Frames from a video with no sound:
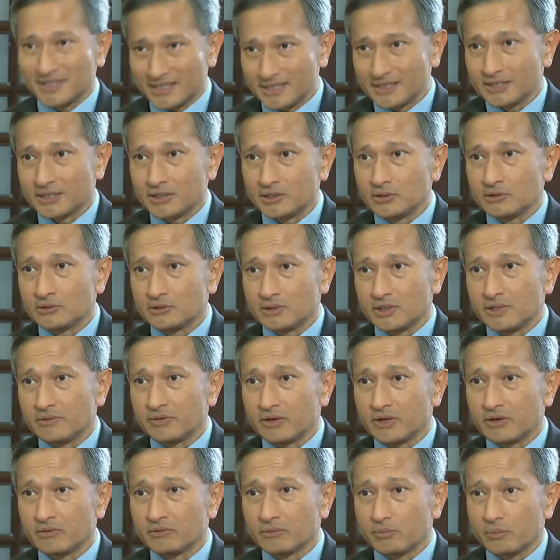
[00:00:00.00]
will continue to
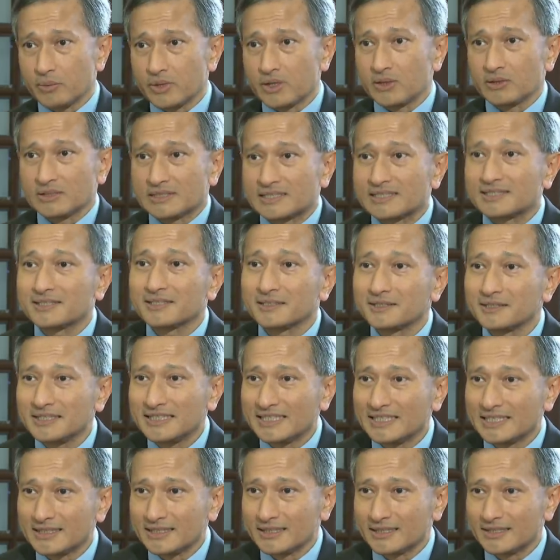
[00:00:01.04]
evolve, we will still
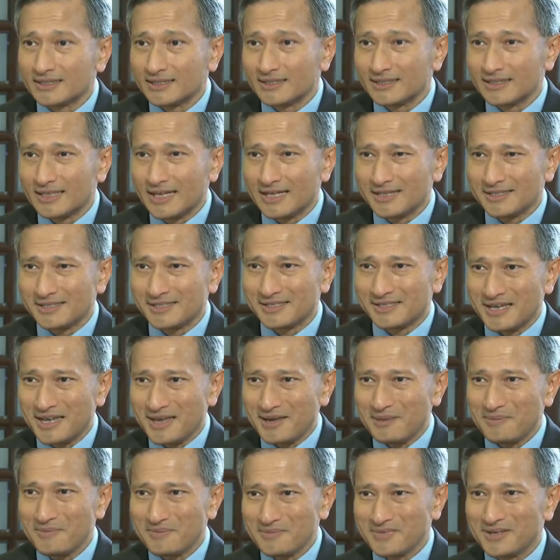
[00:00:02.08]
need that
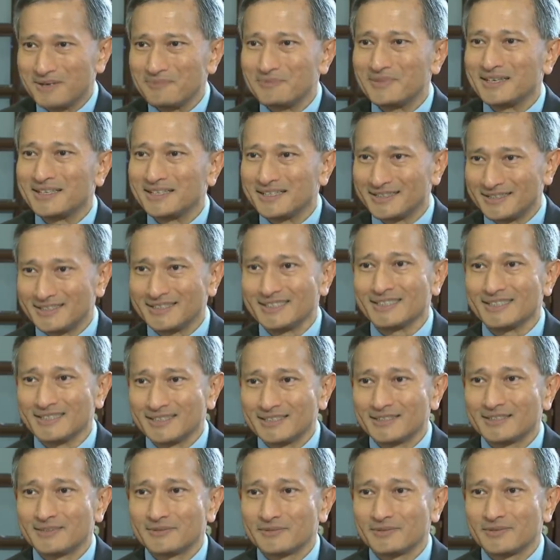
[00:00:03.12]
same ability,
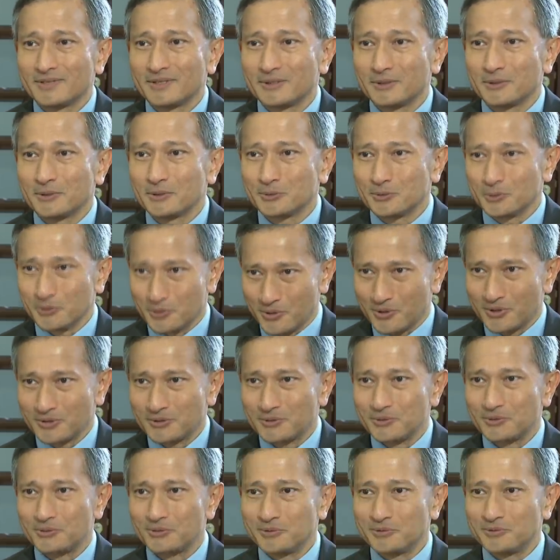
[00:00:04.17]
you know, to,
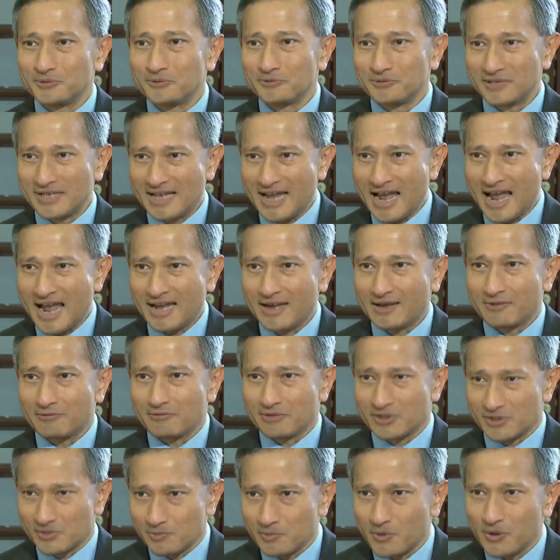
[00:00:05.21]
to react,
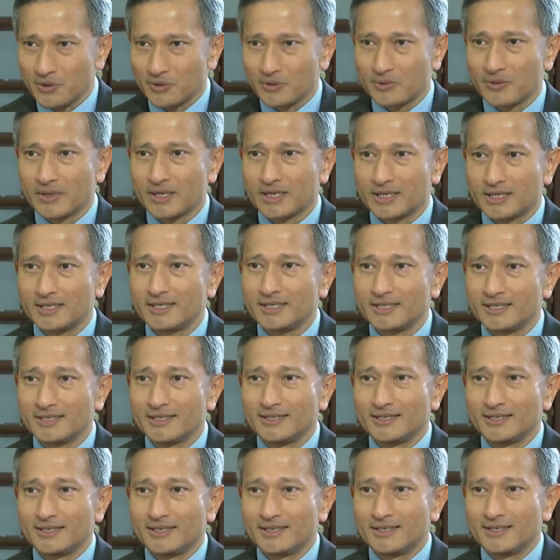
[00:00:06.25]
respond quickly,
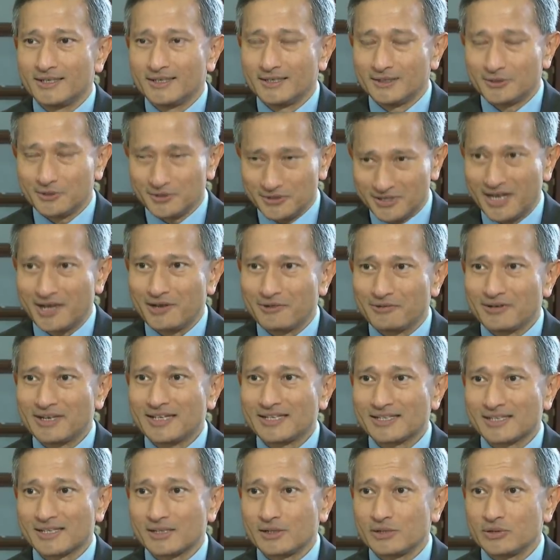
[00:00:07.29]
to
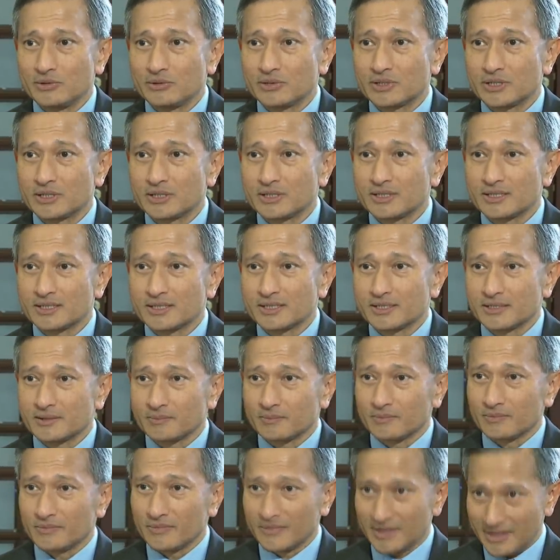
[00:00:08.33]
generate solutions,
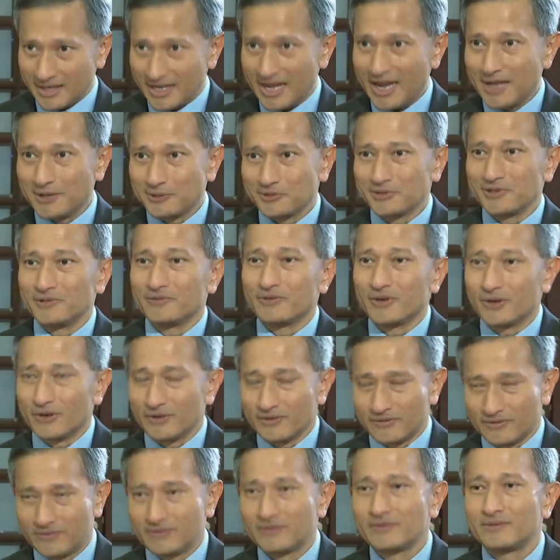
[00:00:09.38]
and to
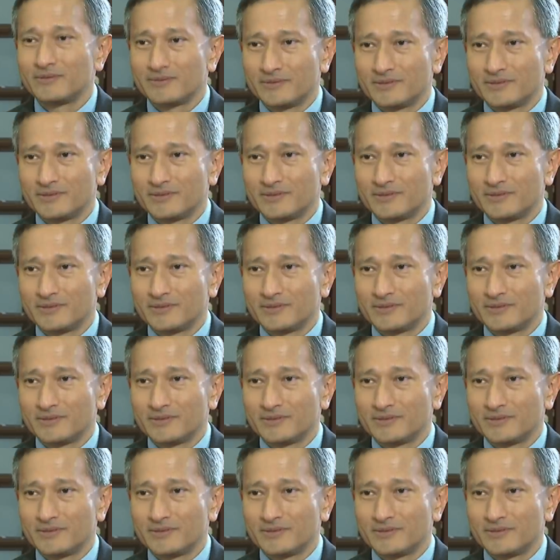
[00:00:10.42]
evolve.